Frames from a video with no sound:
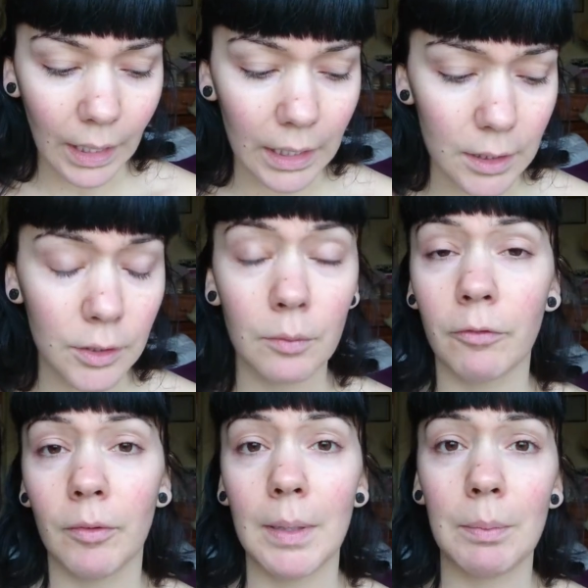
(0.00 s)
And
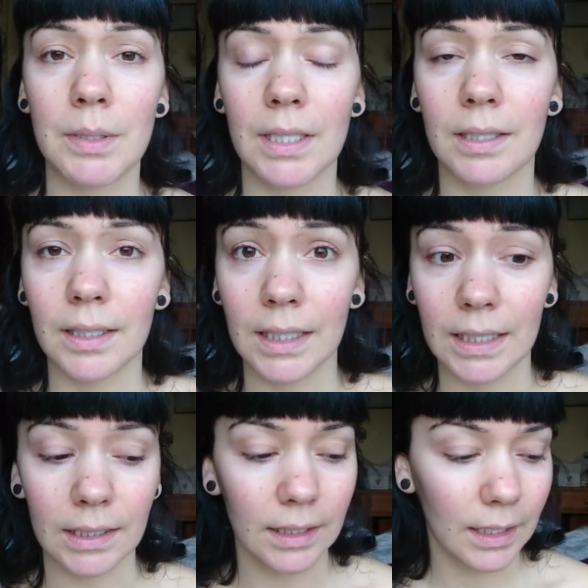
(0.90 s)
for me
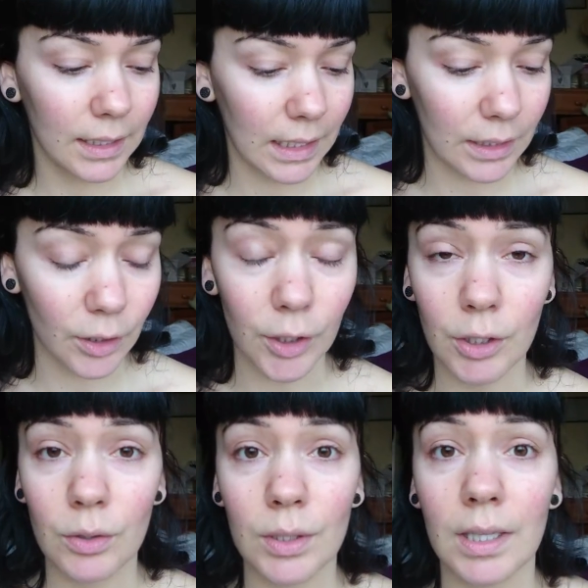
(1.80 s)
particularly, now that I
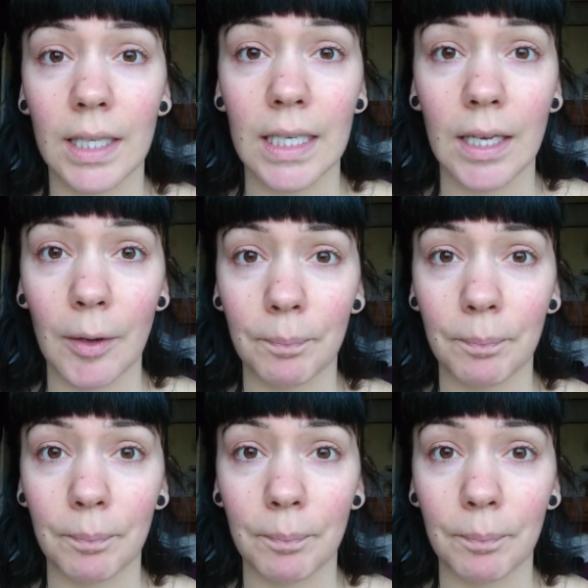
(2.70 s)
use the